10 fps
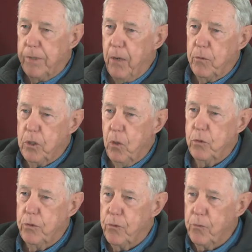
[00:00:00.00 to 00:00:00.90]
I would go
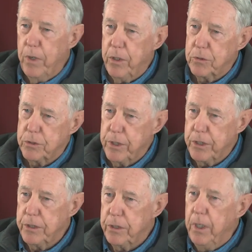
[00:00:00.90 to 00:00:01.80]
to the radio
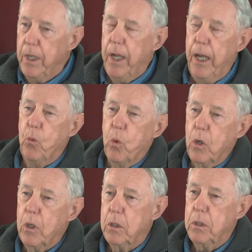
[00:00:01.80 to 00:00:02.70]
station and
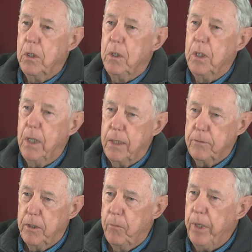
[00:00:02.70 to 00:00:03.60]
work
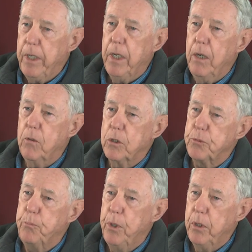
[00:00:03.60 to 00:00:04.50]
many hours
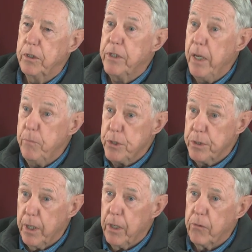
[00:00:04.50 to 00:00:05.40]
putting tapes
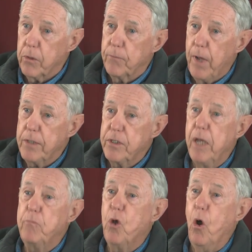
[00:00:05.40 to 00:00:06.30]
together. I
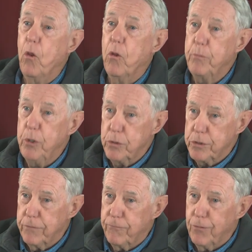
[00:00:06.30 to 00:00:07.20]
taped all the
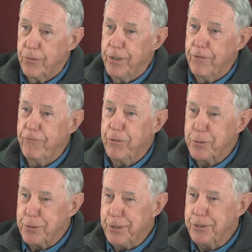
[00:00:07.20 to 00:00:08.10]
music for the FM
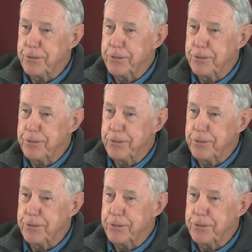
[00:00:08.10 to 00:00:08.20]
station.